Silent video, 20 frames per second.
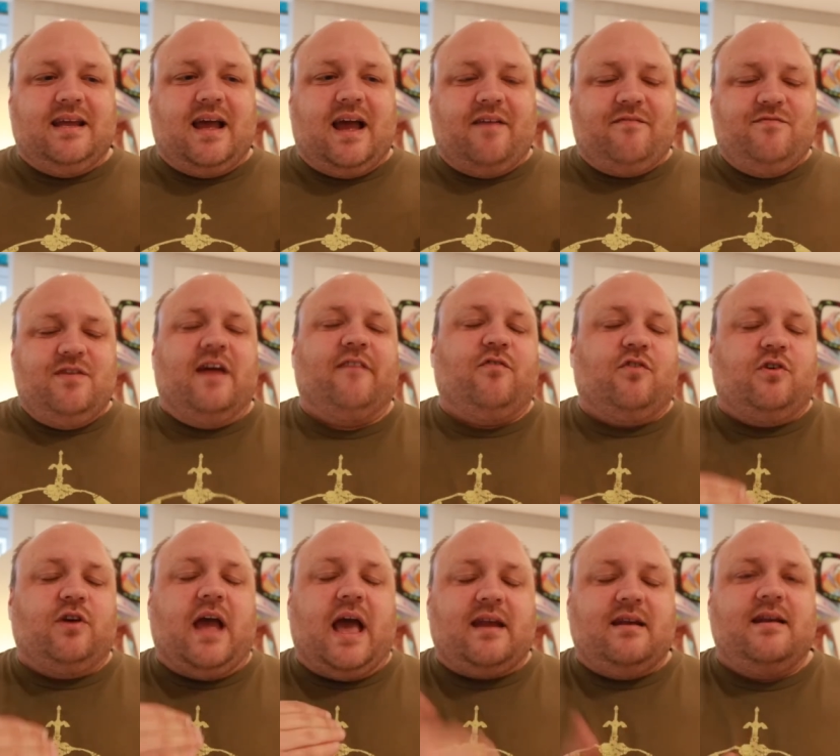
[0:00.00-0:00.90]
I've
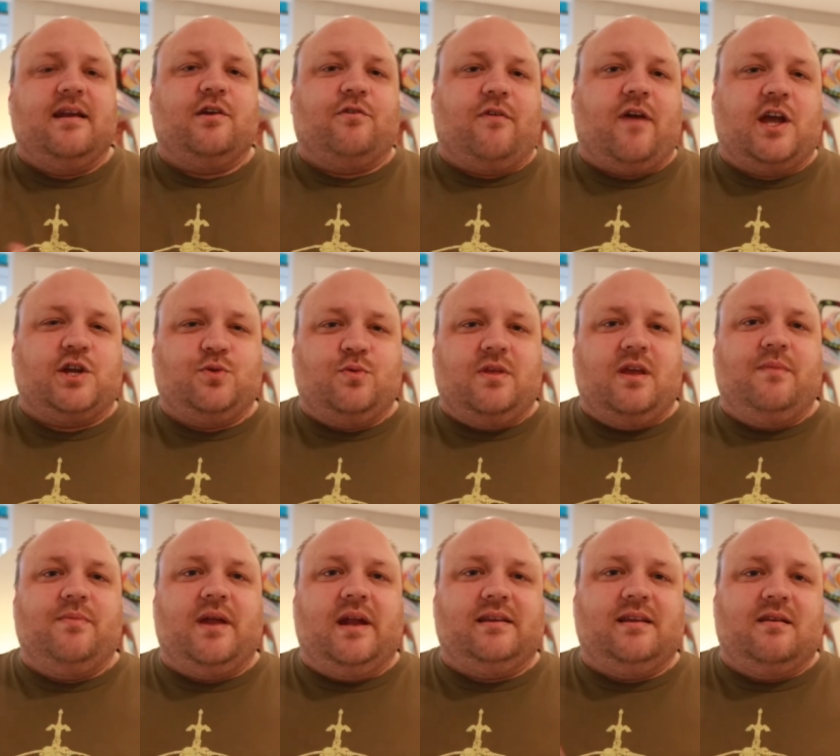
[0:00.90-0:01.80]
never had an interaction with him
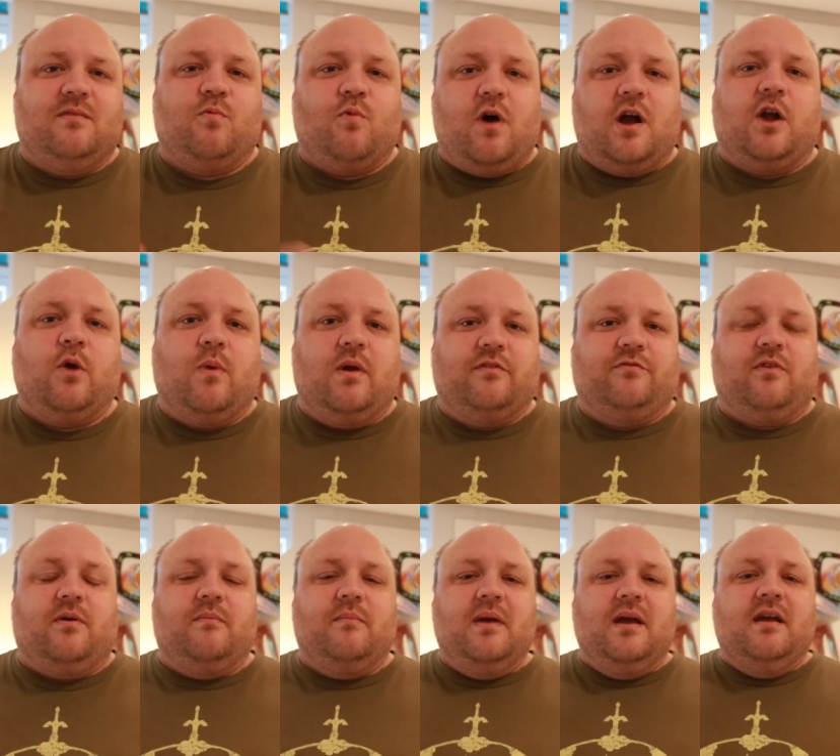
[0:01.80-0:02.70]
that I didn't walk away
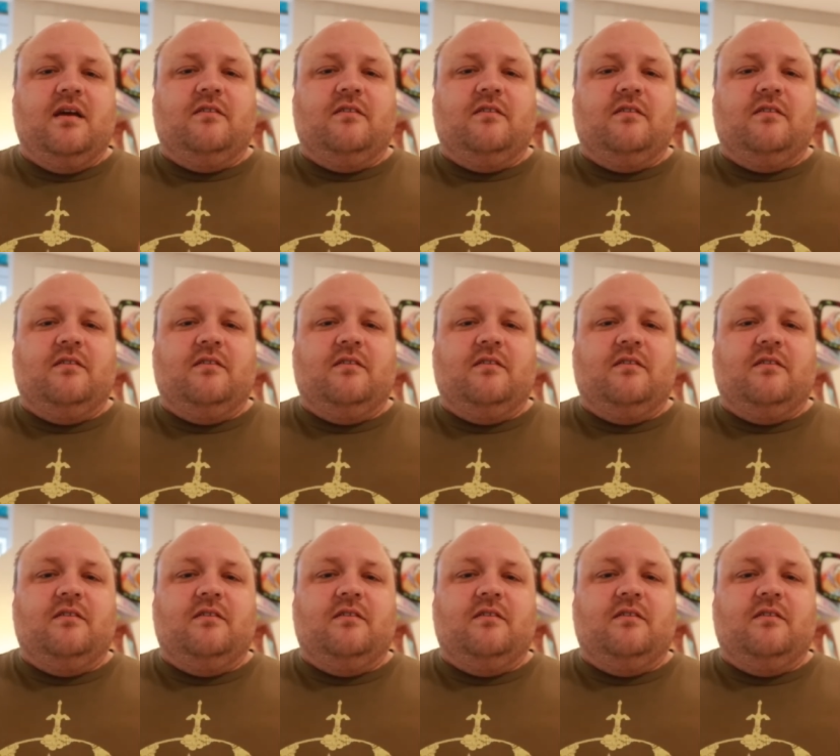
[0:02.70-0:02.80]
from